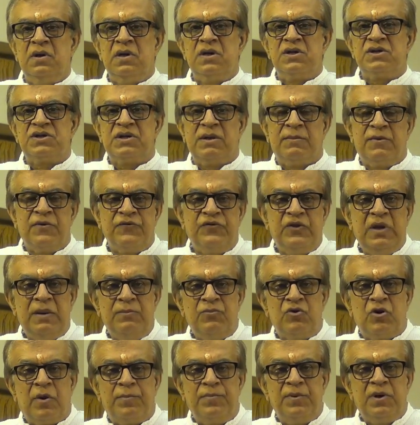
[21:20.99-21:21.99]
Some of them
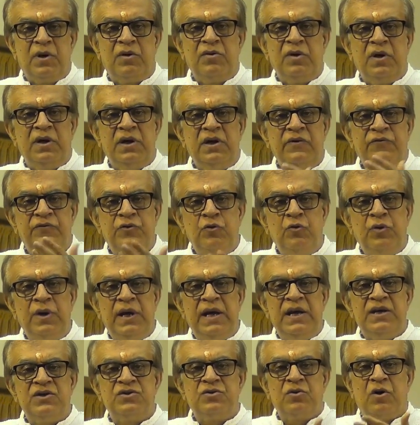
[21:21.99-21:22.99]
dropped out in a few
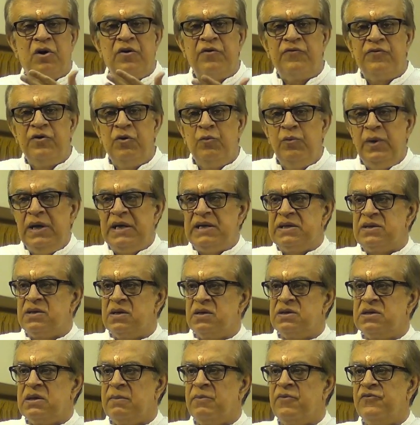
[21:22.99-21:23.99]
days or a few weeks.
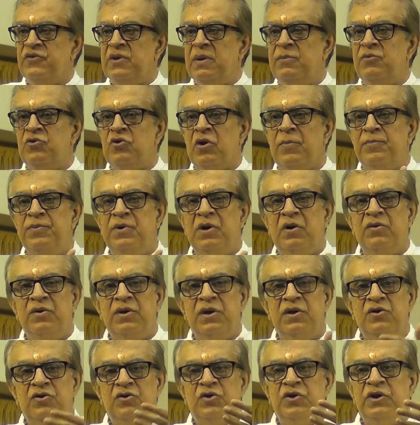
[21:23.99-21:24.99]
Some of them dropped out
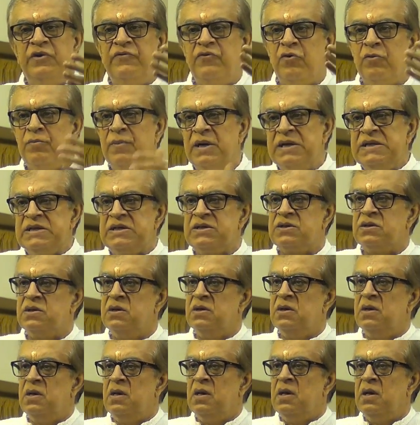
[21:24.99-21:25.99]
in 3-4 months.
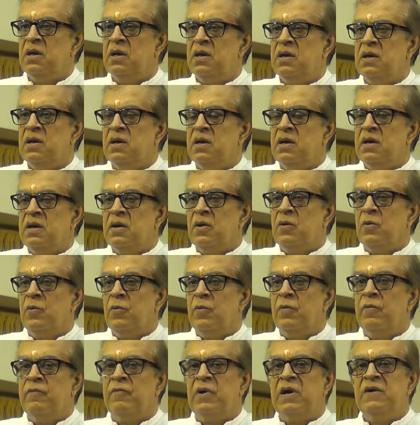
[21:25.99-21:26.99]

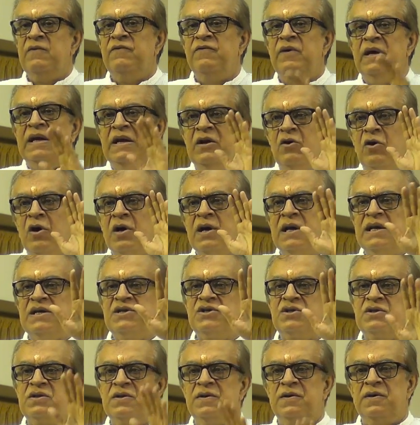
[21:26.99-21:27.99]
One very
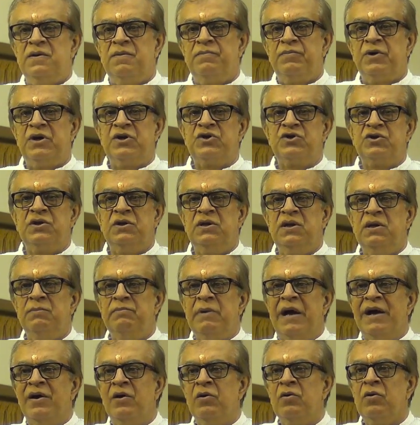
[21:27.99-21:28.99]
honest person in
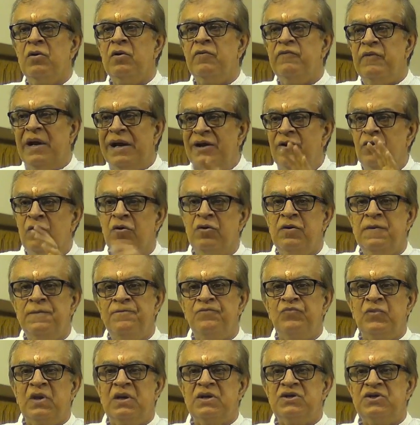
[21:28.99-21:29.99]
Bangalore, well known,
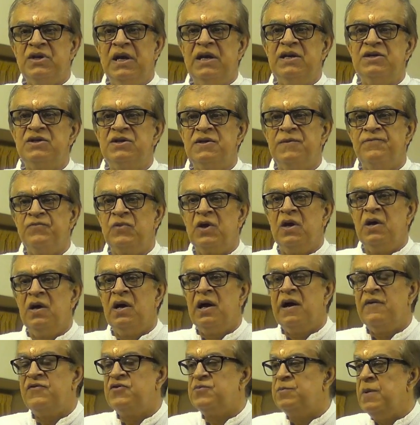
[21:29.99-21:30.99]
says,
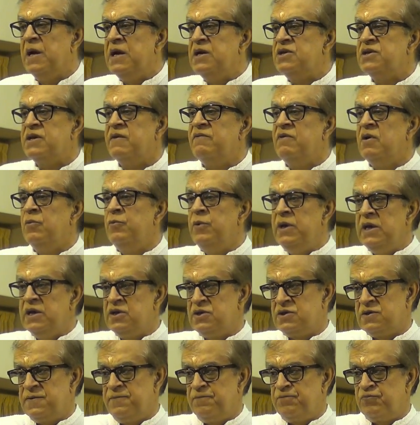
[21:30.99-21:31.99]
I've spent several
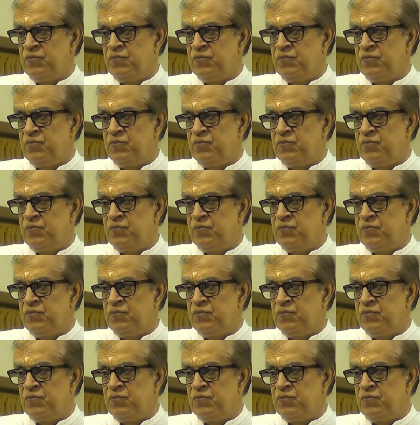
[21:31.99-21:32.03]
weeks.